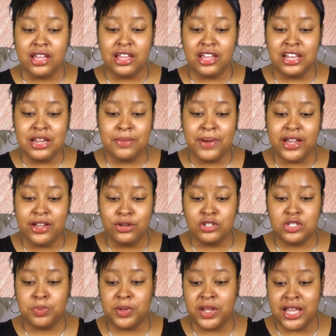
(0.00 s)
anybody
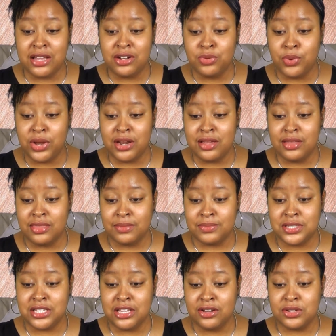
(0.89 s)
who's planned a wedding
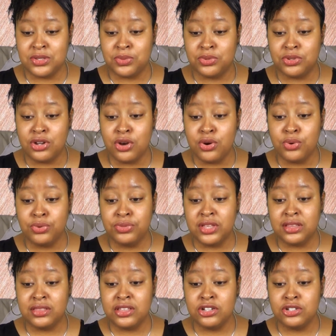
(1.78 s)
themselves will know
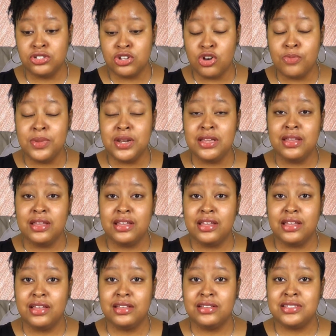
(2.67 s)
that there's so many
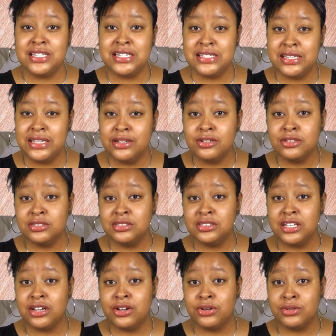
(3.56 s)

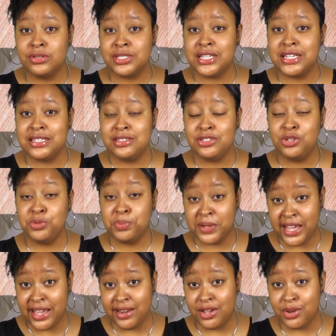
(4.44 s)
details that goes into
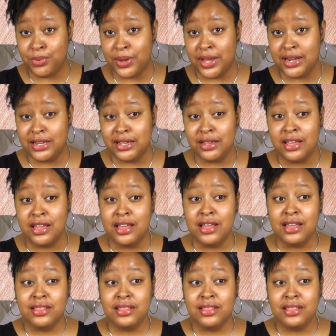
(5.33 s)
planning a wedding